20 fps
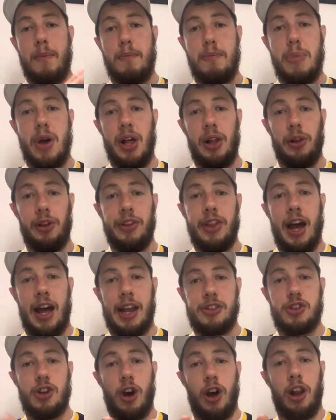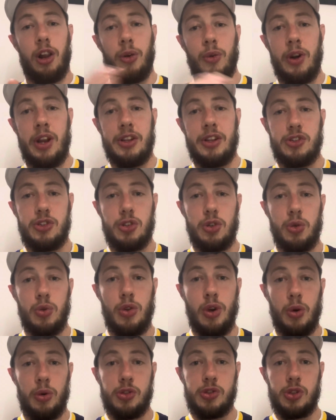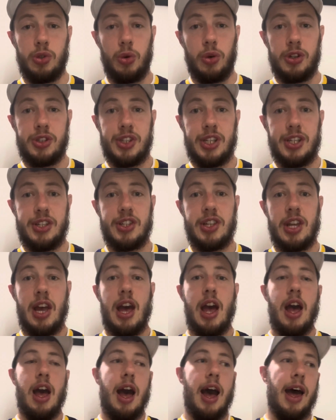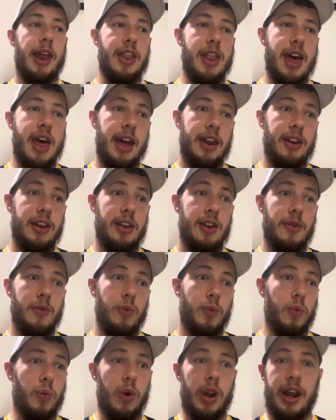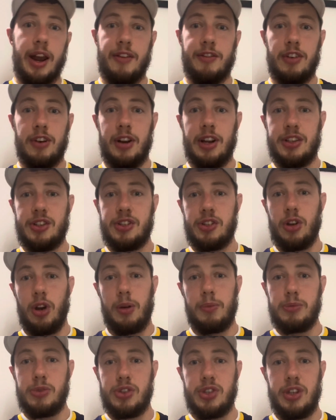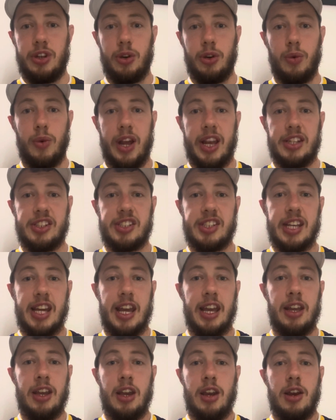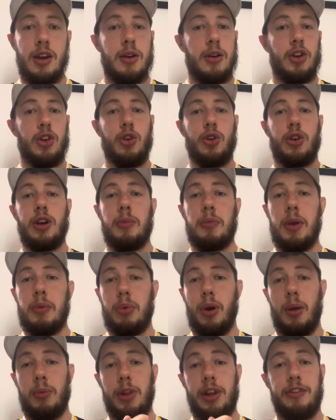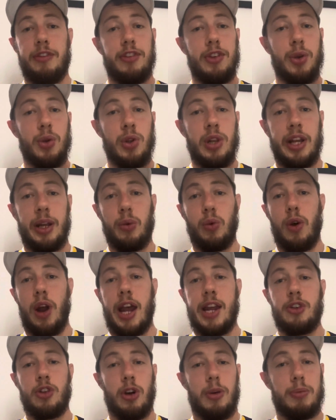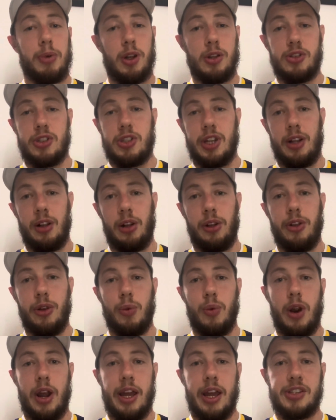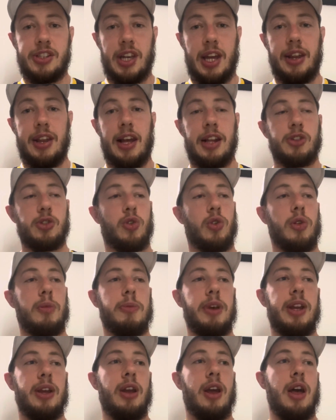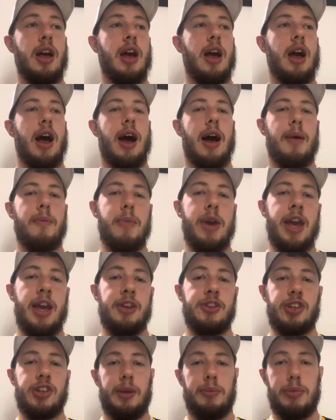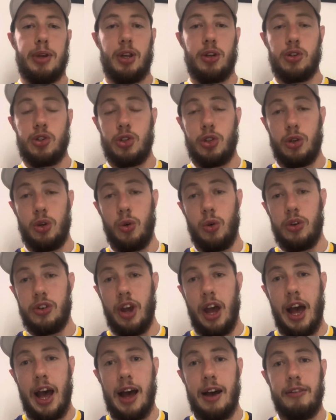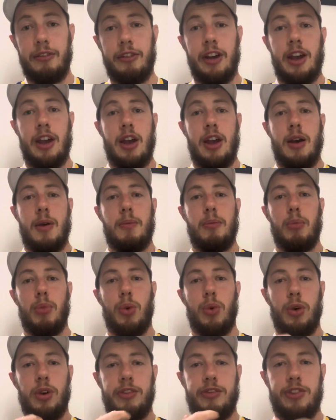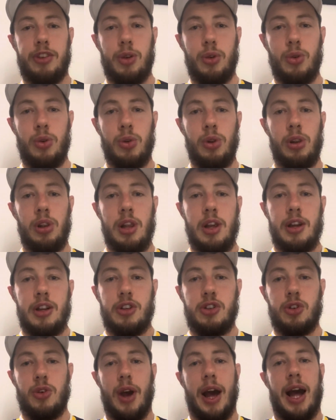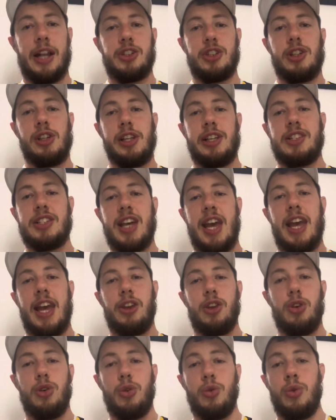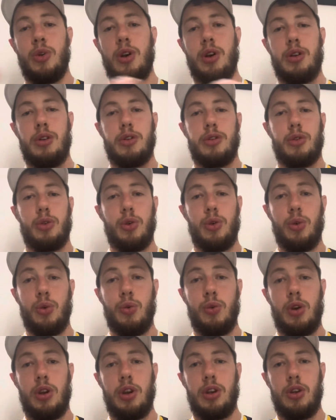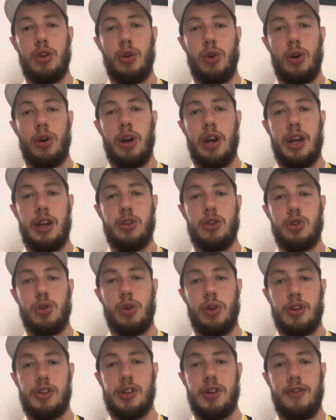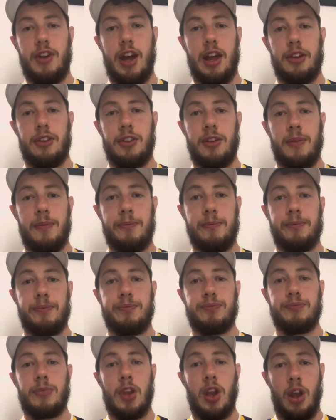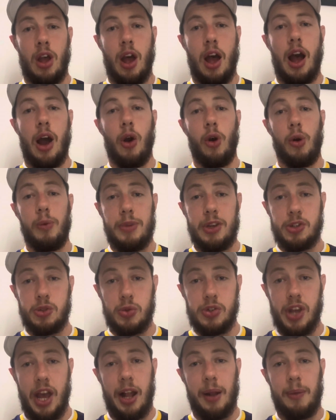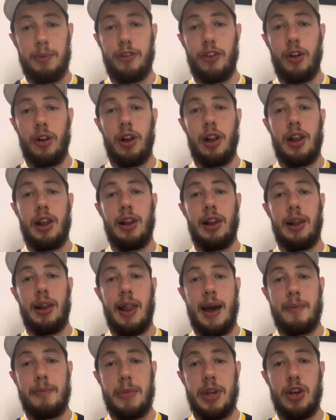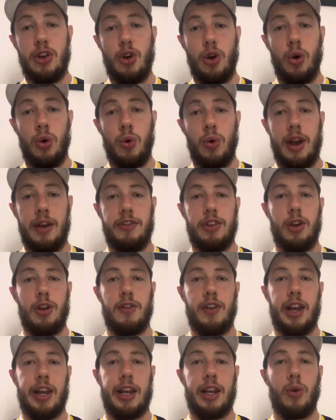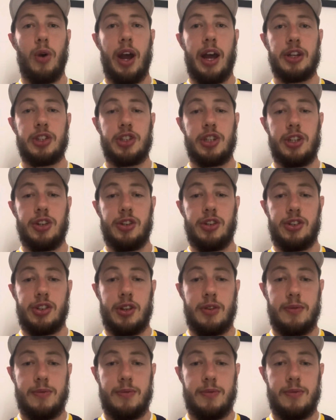build that tolerance to those sources, and then whenever it comes to your race day, you can be probably fueling right up until the race, and that's going to be amazing because you're going to have more fuel to actually take you through your endurance event. I hope this was helpful. Let me know if you have any questions.